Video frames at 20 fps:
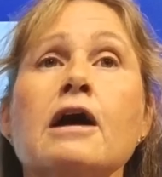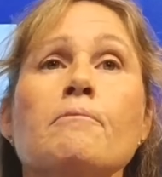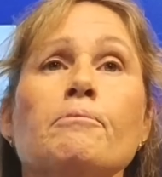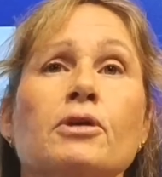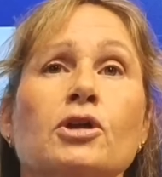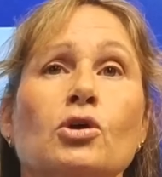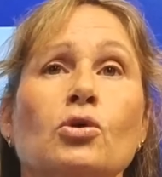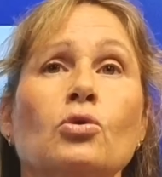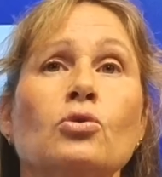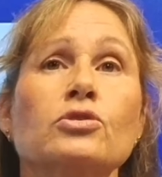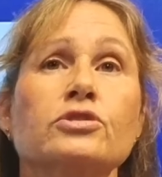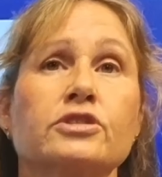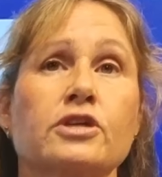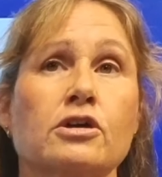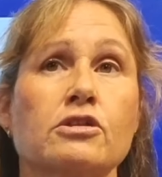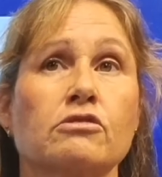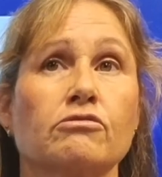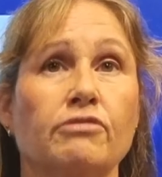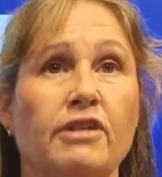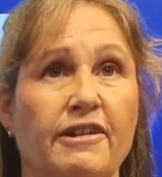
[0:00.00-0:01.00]
but
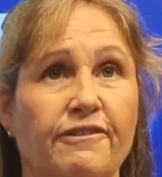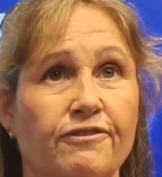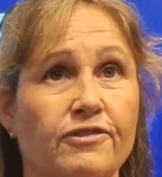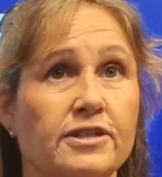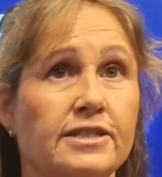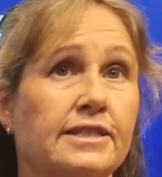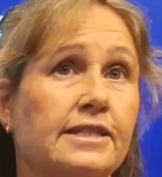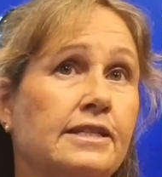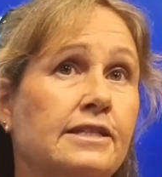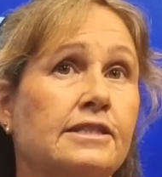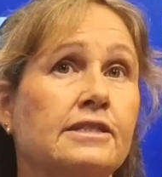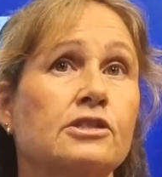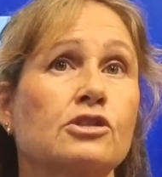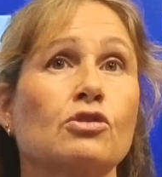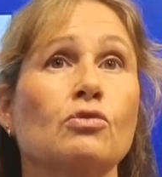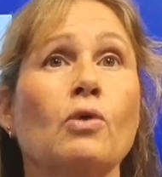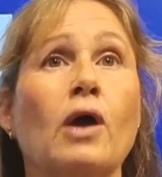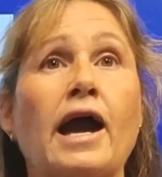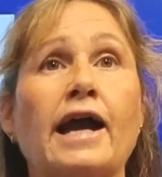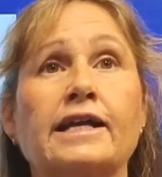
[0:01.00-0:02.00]
also the references
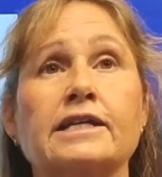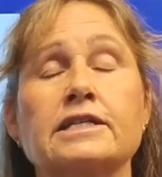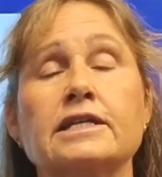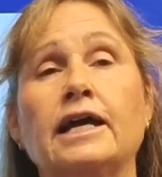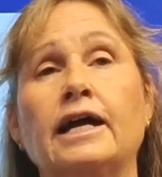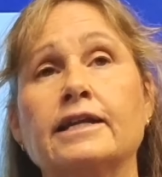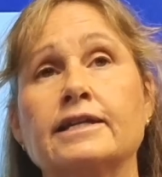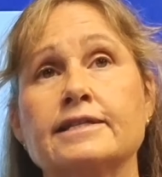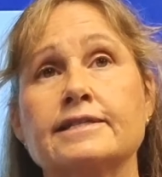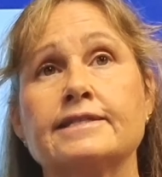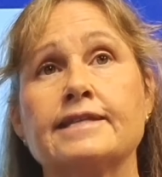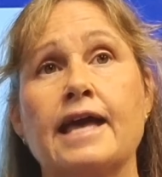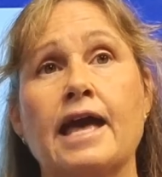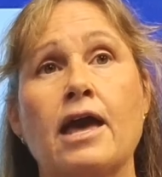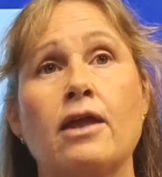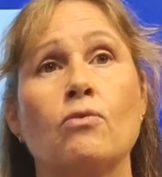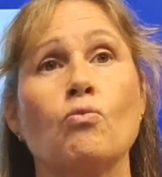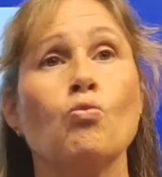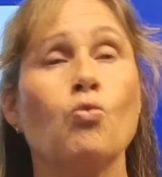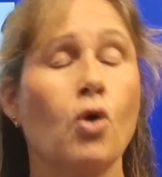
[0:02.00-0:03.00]
to actually
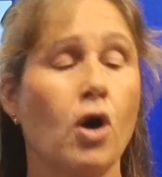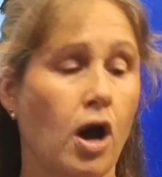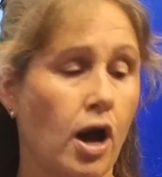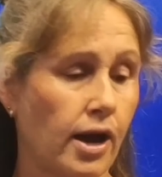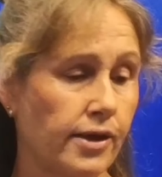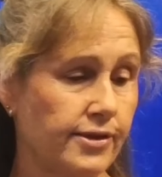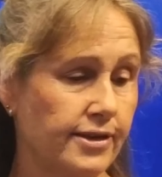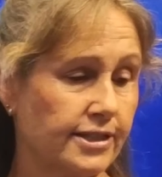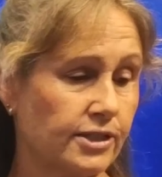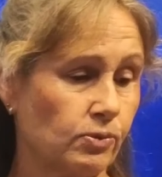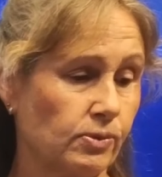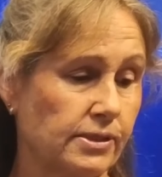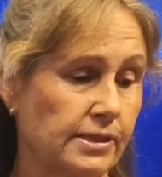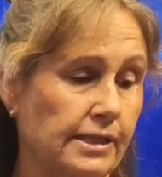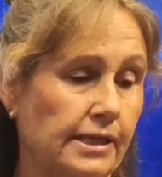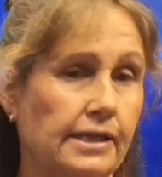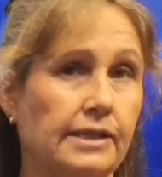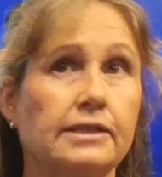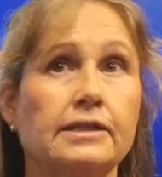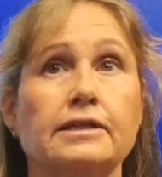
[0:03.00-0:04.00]
understand why this was
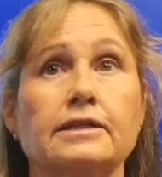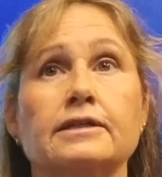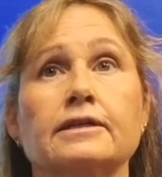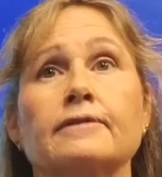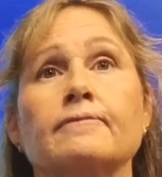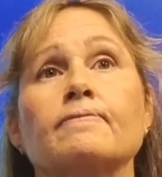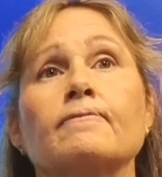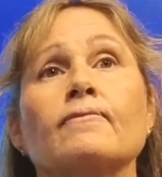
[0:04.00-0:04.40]
needed.